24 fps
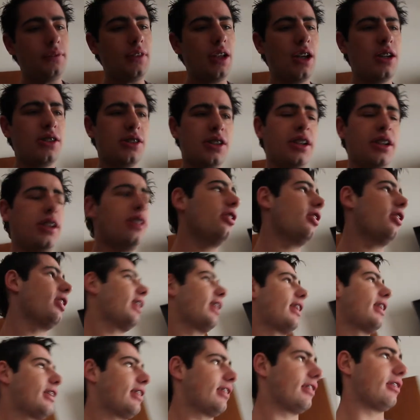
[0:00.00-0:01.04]

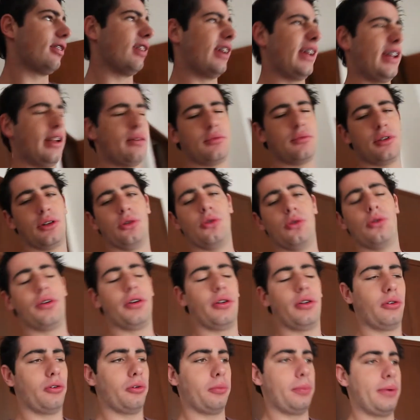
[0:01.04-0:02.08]
like clean up the lawn
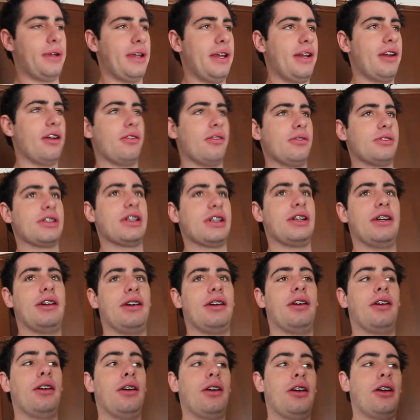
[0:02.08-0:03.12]
a little bit. I was
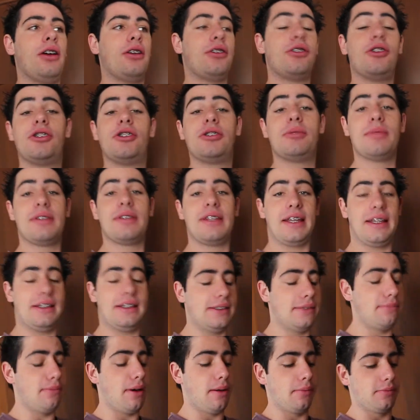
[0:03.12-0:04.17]
gonna do some
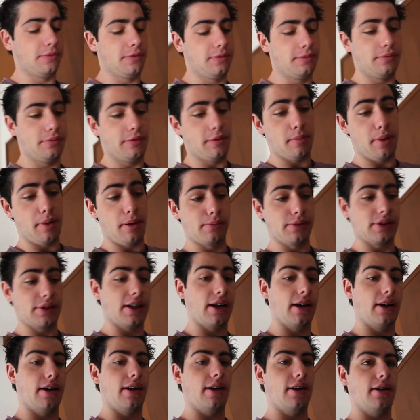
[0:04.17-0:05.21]
things for mum's
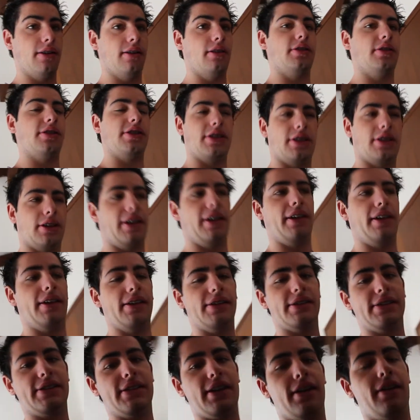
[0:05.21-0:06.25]
car, just clean it
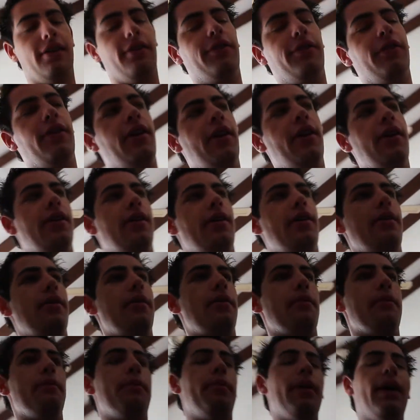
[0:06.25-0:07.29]
and stuff.
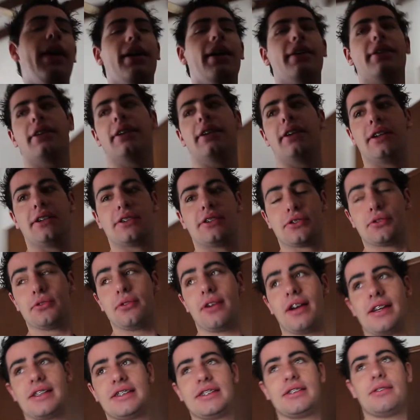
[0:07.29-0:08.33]
But it's
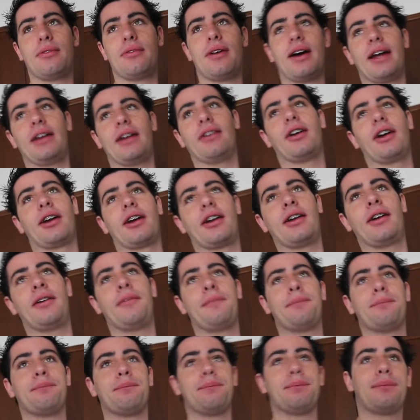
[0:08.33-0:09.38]
always the way, like
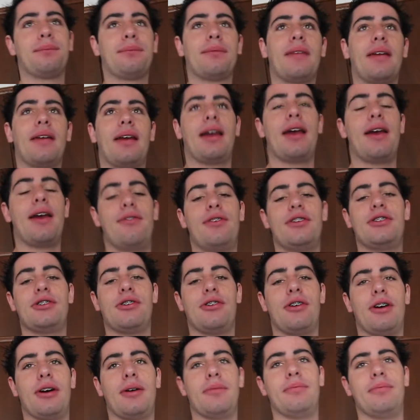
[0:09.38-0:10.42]
every
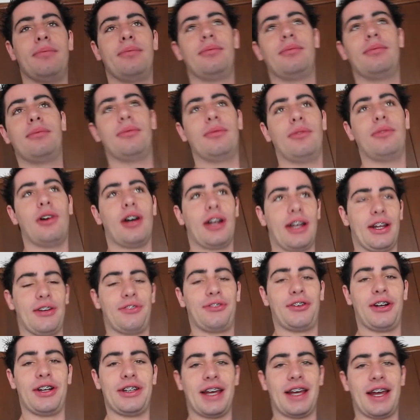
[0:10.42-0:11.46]
time I get a
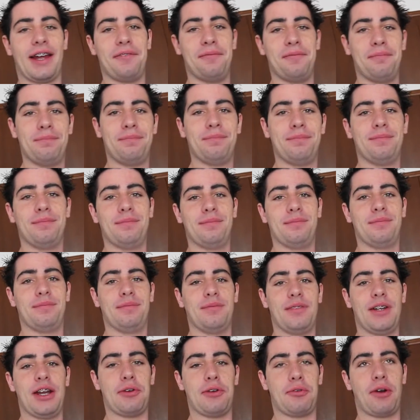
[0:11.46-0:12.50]
free day,
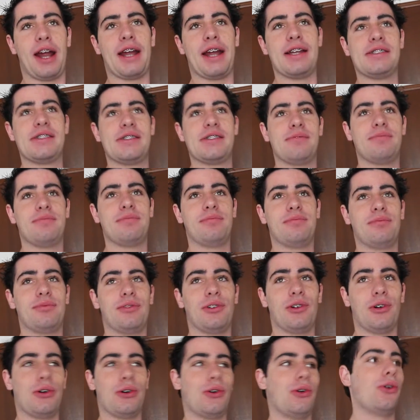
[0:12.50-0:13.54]
it rains
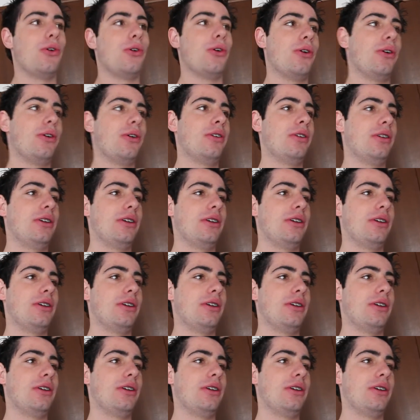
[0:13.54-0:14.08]
or